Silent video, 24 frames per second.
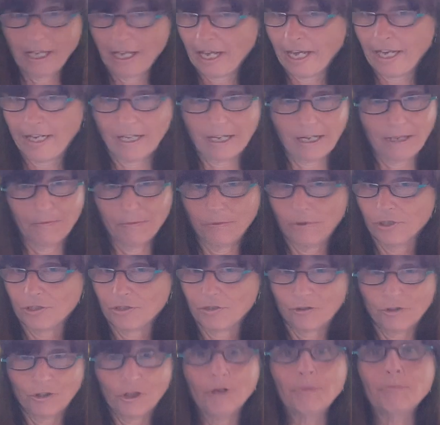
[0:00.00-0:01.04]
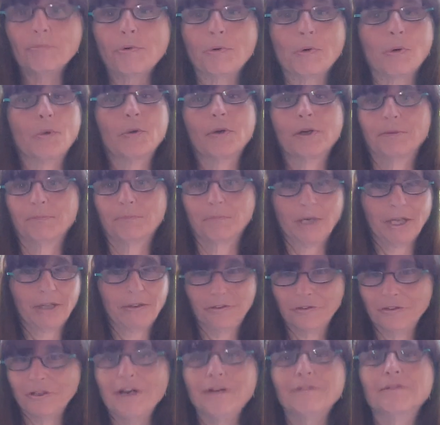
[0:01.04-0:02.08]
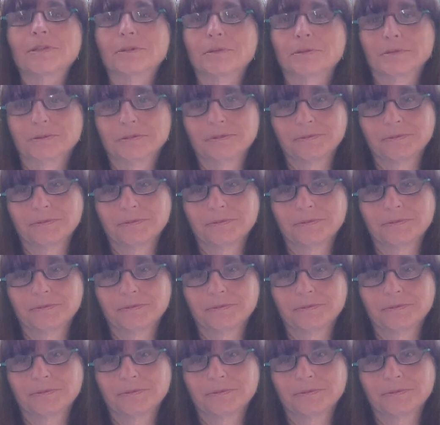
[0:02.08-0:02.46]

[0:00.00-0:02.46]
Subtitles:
and I was not broken by the devil.